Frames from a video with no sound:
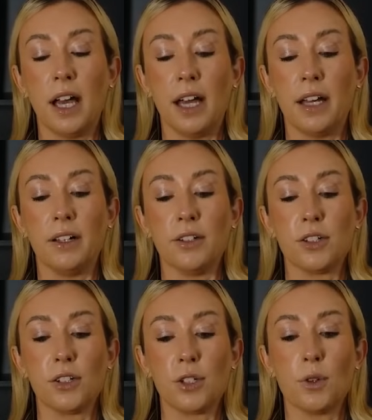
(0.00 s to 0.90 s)

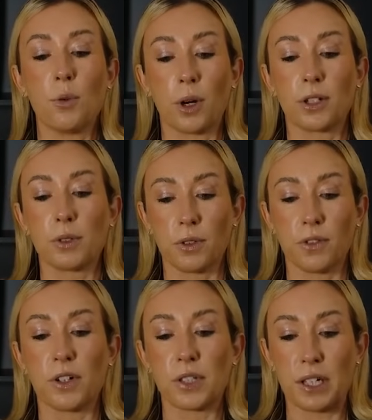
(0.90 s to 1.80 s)
and do the work to
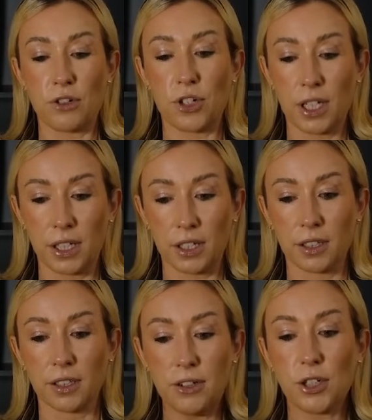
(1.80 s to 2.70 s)
reverse
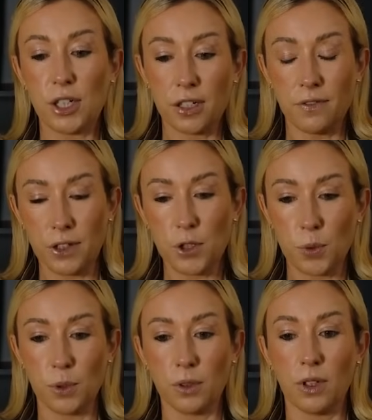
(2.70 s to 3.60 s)
engineer each
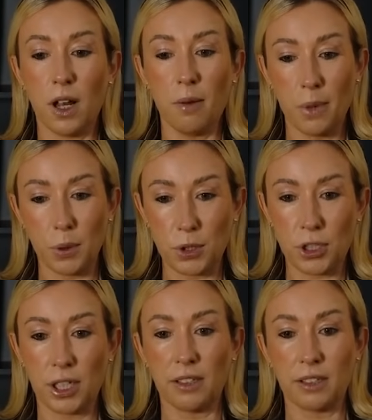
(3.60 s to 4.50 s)
individual
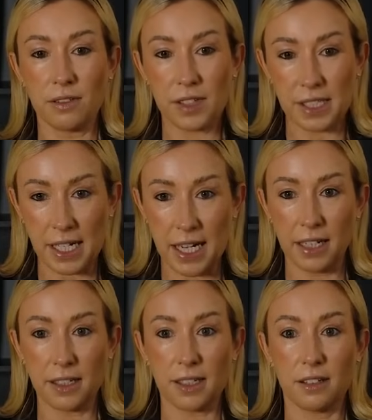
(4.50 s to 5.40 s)
emotion,
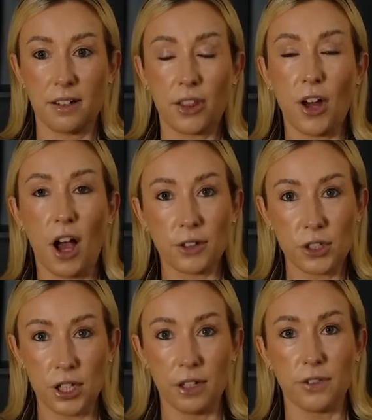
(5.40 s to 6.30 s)
state, thought
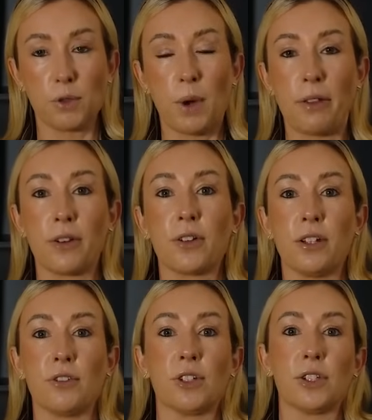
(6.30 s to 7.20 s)
shift, rather
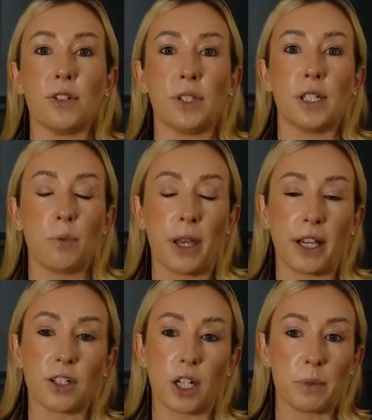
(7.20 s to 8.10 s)
than just use these
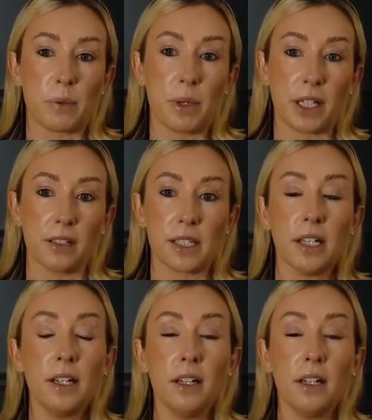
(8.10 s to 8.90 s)
blanket terms because,